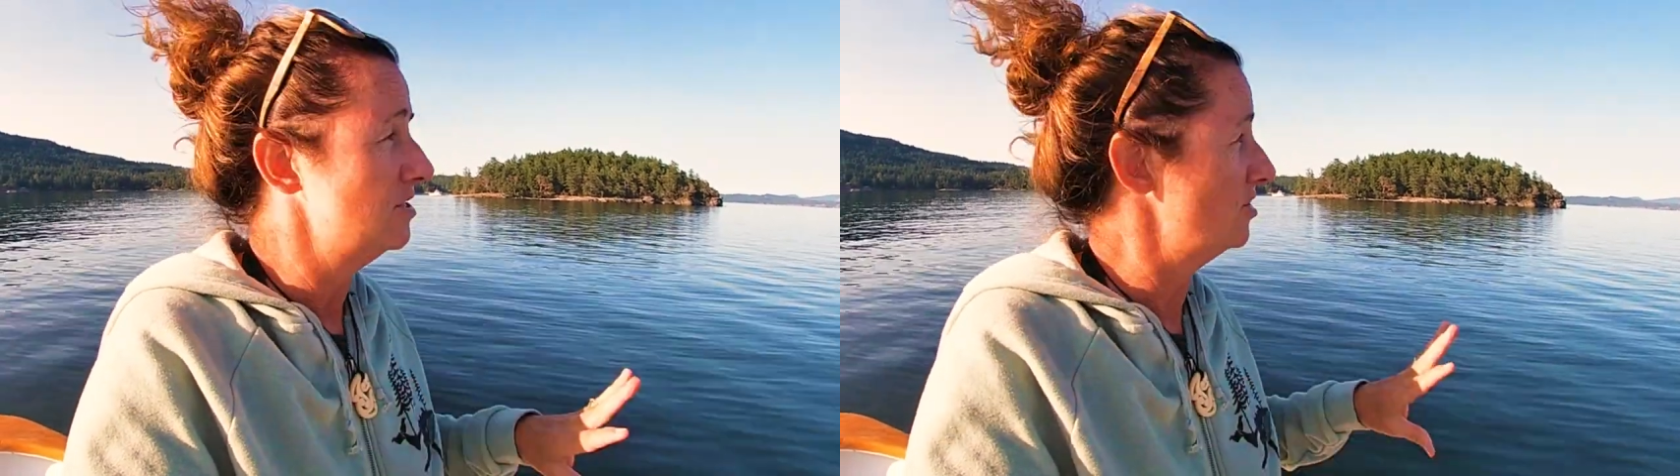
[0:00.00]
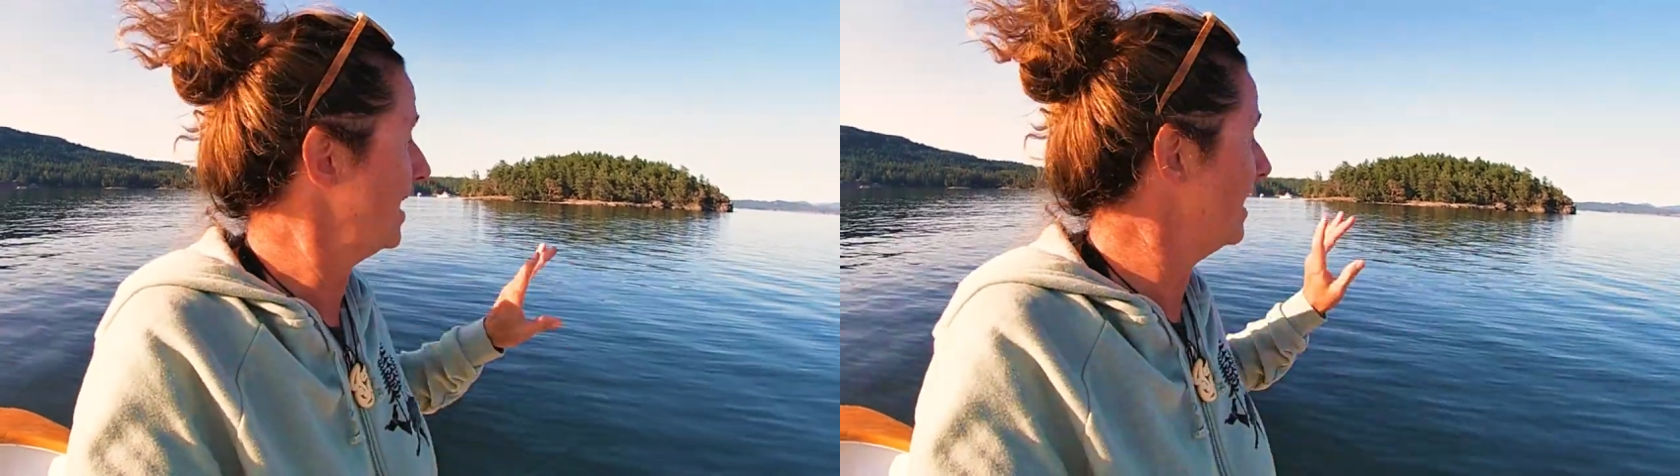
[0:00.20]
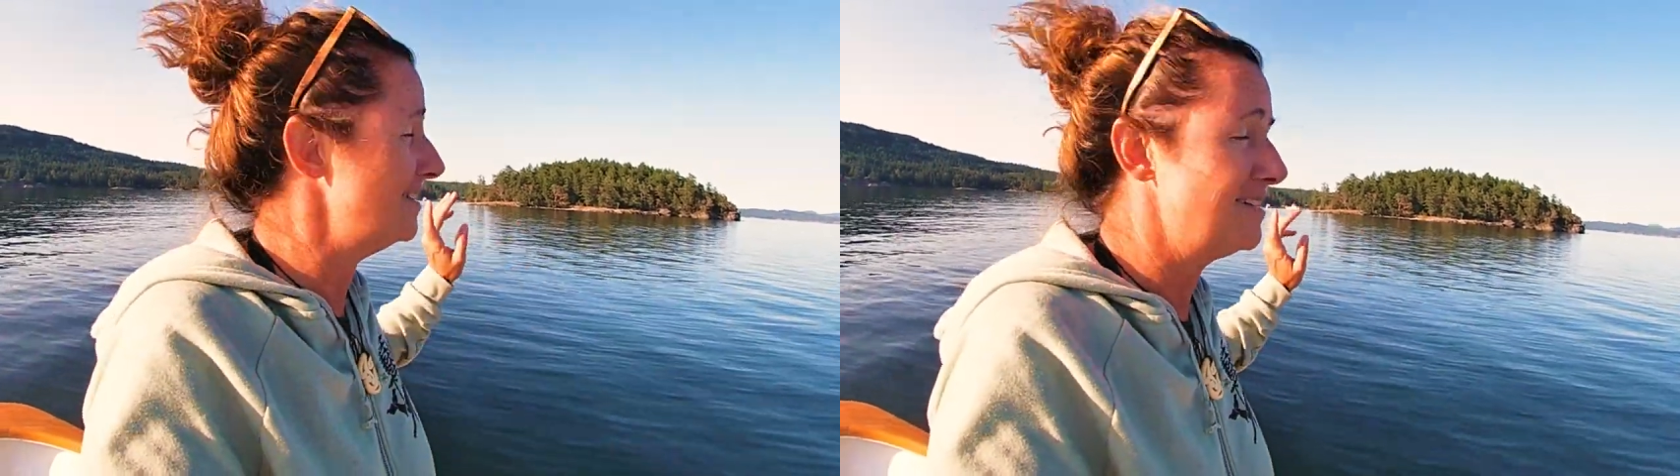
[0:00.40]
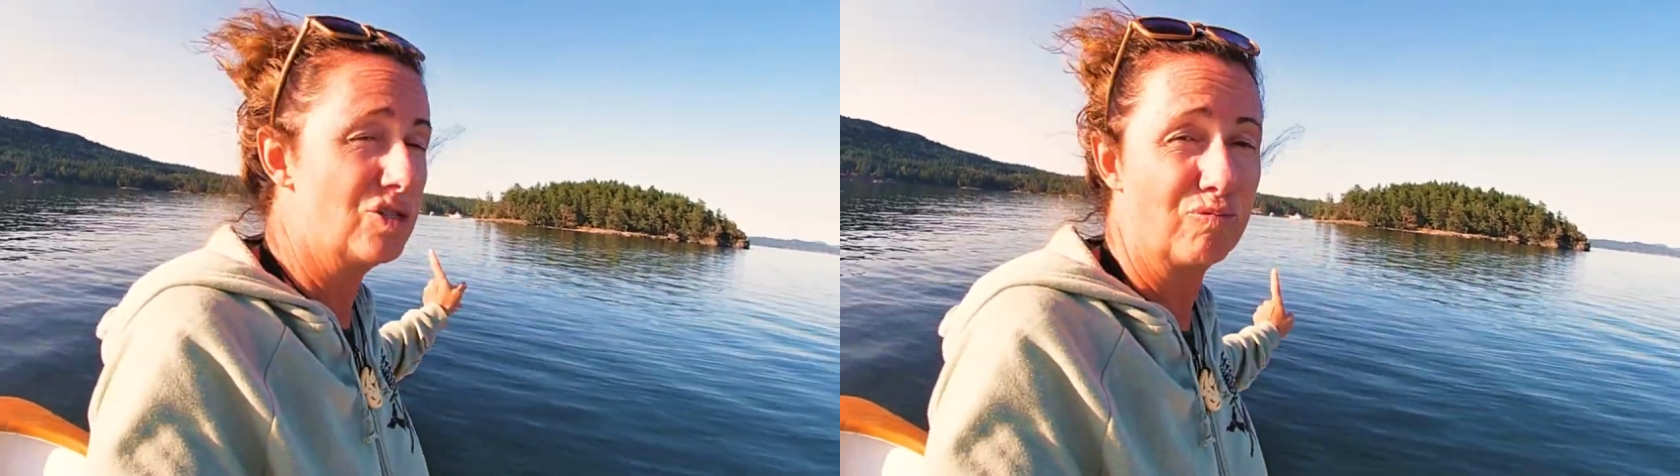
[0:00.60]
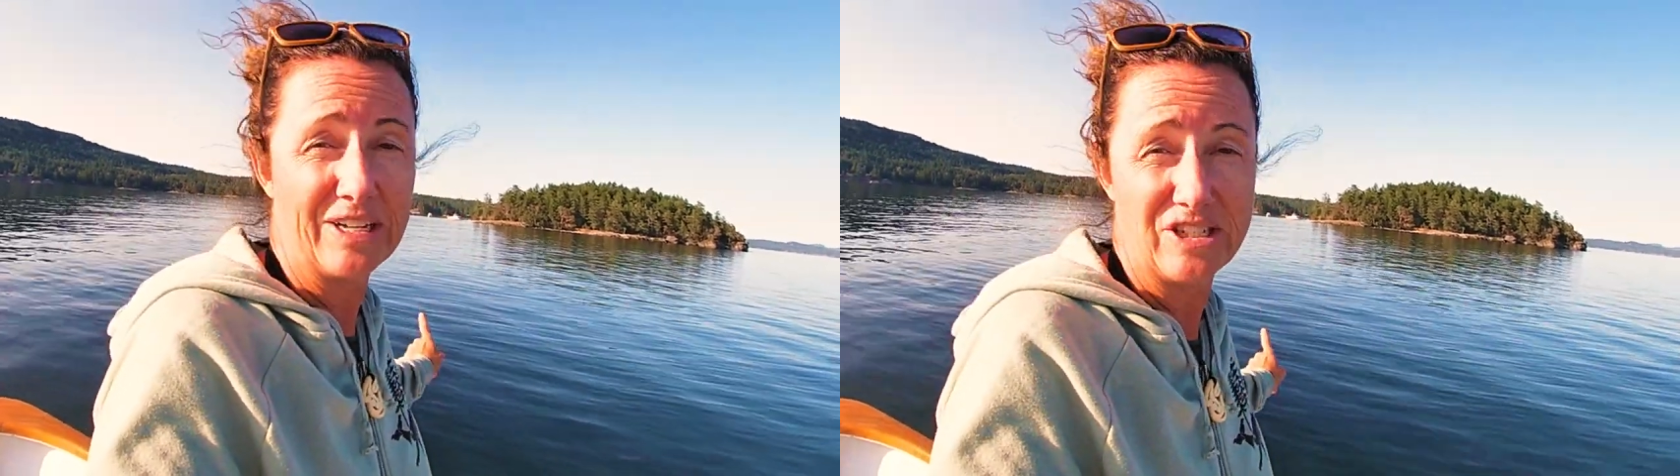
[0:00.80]
So again, this
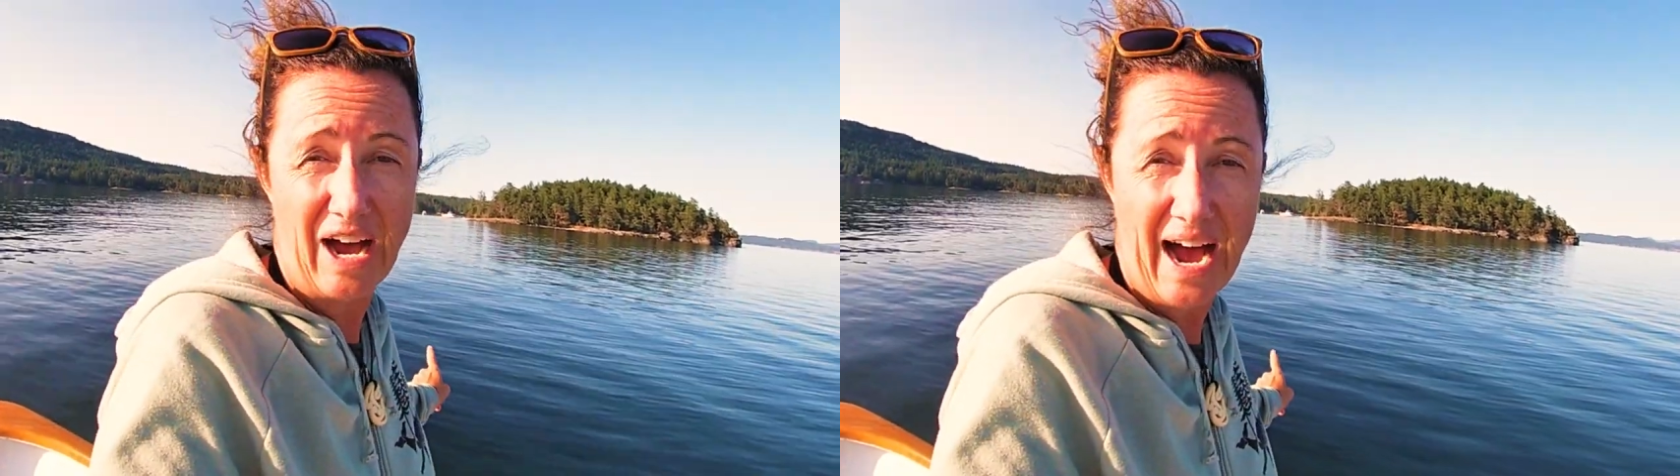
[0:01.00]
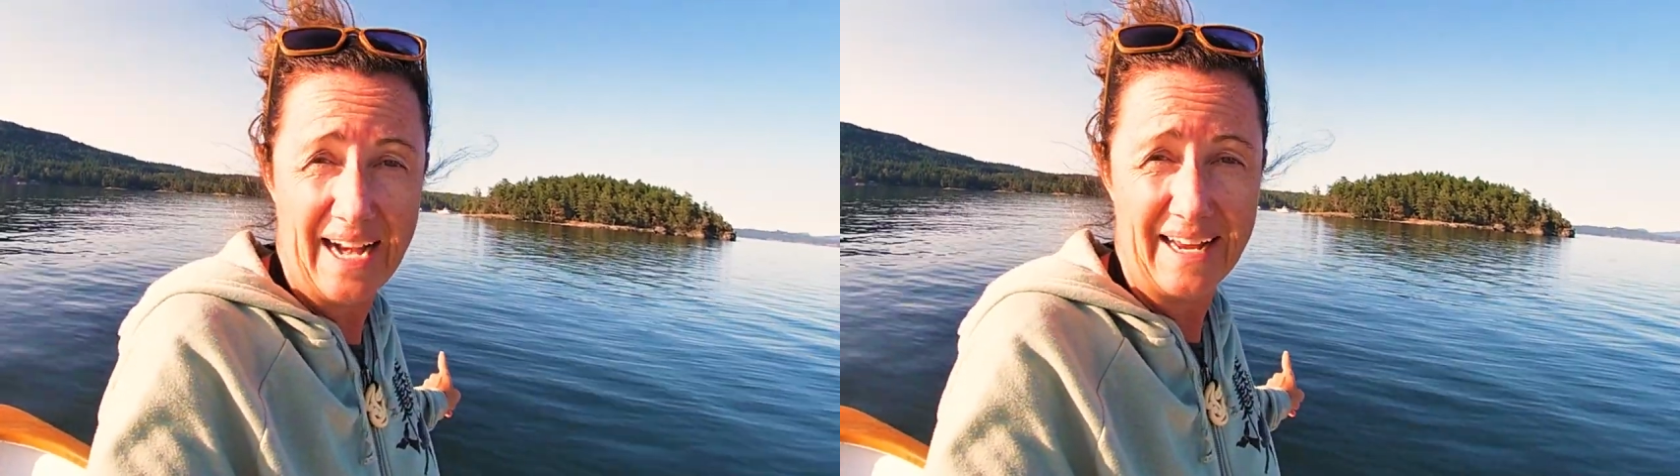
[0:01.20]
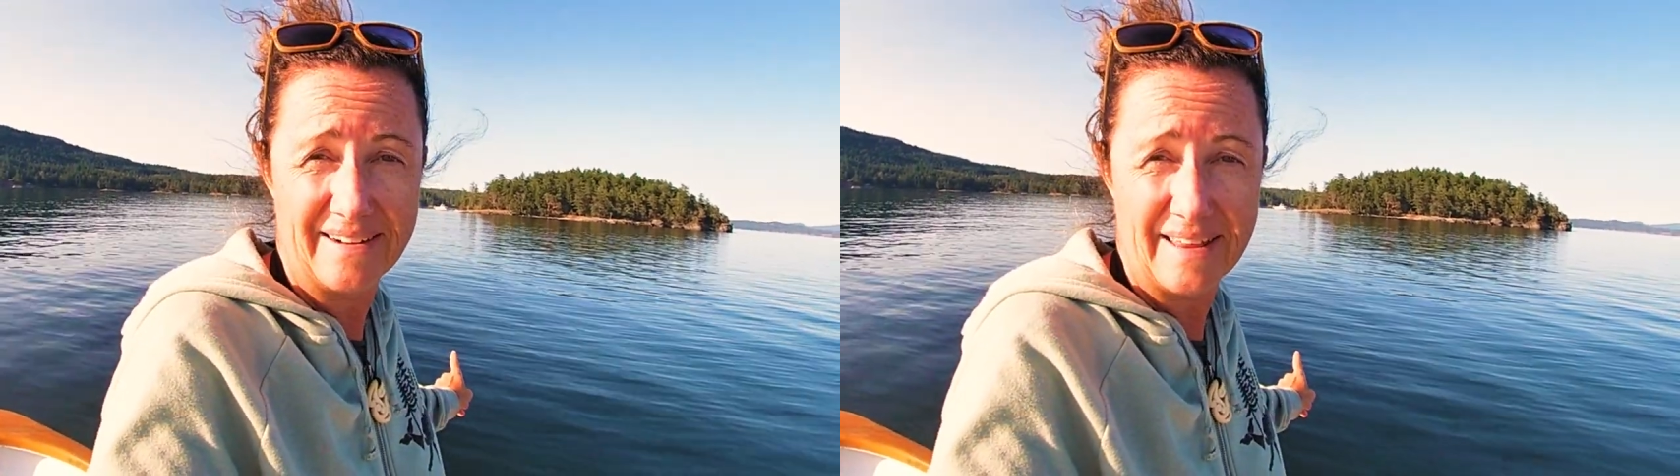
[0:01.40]
is Russell Island